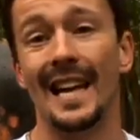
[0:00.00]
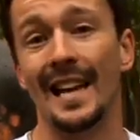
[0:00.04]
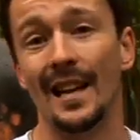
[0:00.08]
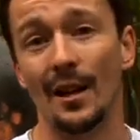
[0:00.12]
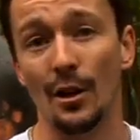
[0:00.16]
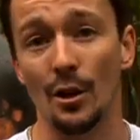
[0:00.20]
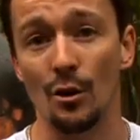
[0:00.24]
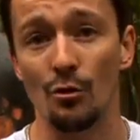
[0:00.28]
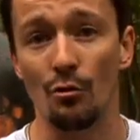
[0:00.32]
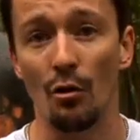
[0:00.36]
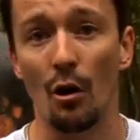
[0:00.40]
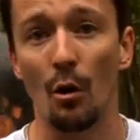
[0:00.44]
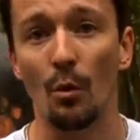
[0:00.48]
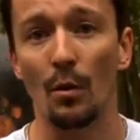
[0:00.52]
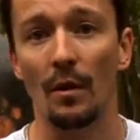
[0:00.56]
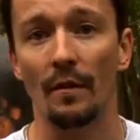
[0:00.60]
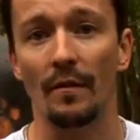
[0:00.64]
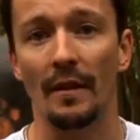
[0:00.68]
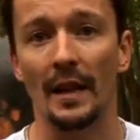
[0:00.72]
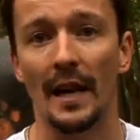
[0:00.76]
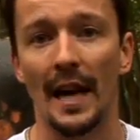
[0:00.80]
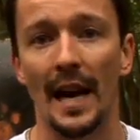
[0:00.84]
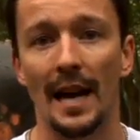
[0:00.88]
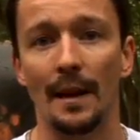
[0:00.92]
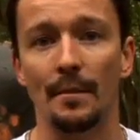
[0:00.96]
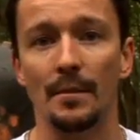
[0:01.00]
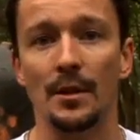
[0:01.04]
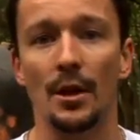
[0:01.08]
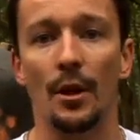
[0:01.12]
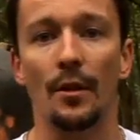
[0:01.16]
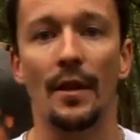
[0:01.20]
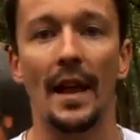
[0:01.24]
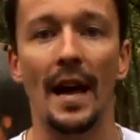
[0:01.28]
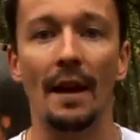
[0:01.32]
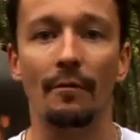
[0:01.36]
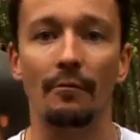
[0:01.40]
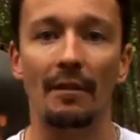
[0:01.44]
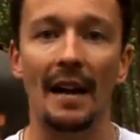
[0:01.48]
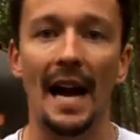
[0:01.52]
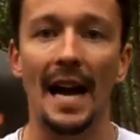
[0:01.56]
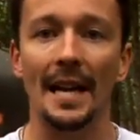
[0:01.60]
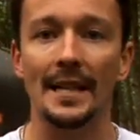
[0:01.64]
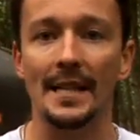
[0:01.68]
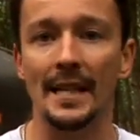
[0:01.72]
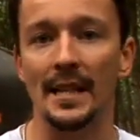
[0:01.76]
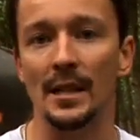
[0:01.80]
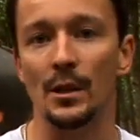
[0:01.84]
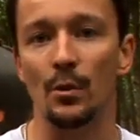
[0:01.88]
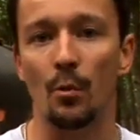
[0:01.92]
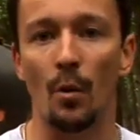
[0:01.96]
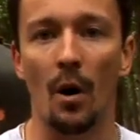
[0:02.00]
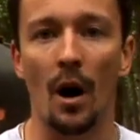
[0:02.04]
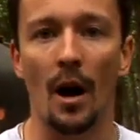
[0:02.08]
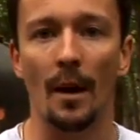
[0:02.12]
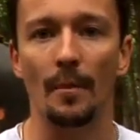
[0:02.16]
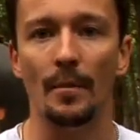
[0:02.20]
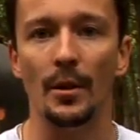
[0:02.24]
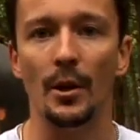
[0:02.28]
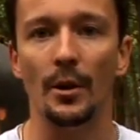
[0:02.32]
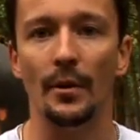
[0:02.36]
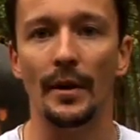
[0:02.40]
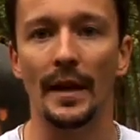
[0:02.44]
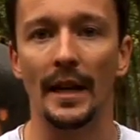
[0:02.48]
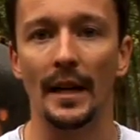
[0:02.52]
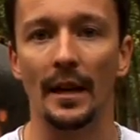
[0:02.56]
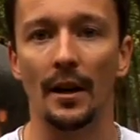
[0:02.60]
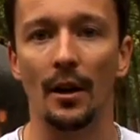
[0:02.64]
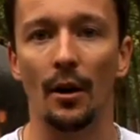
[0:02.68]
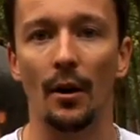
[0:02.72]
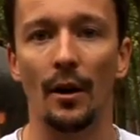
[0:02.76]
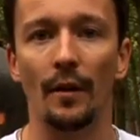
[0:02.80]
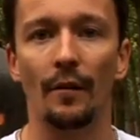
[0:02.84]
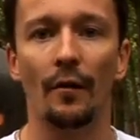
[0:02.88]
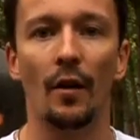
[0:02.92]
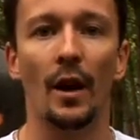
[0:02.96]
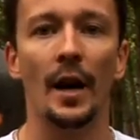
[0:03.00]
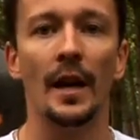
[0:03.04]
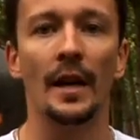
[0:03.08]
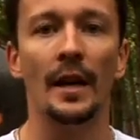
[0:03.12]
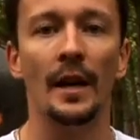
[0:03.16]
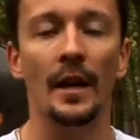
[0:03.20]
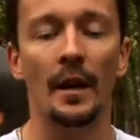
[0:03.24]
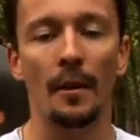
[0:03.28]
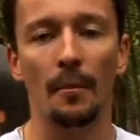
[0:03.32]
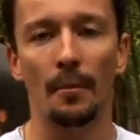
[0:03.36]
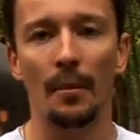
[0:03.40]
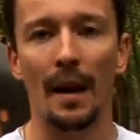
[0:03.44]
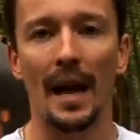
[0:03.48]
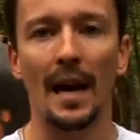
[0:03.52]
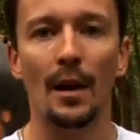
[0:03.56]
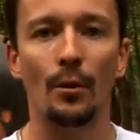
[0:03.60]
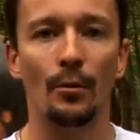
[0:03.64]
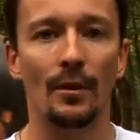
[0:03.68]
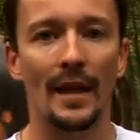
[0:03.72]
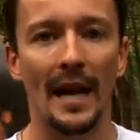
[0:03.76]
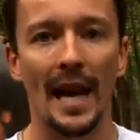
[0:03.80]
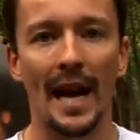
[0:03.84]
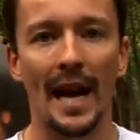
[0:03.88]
control of the game, so they're reacting to what I'm doing. You know, if I play all the